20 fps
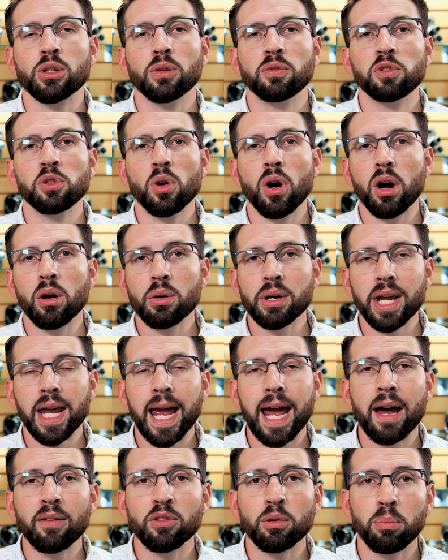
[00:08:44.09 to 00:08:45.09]
So if you already
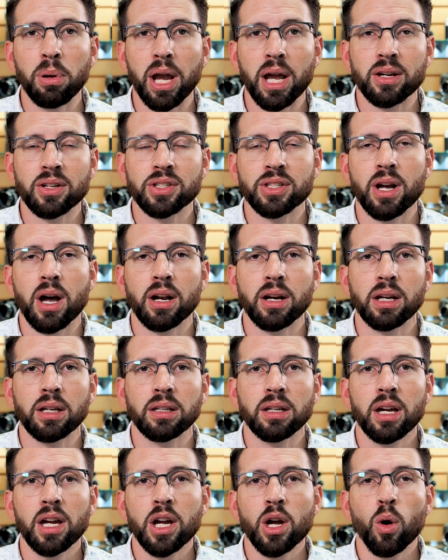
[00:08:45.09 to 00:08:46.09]
have the
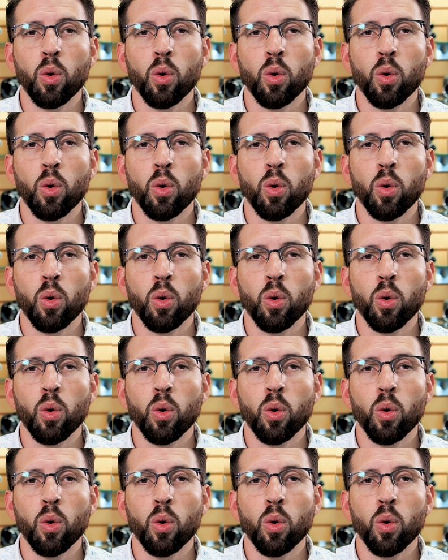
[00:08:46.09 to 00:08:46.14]
Panasonic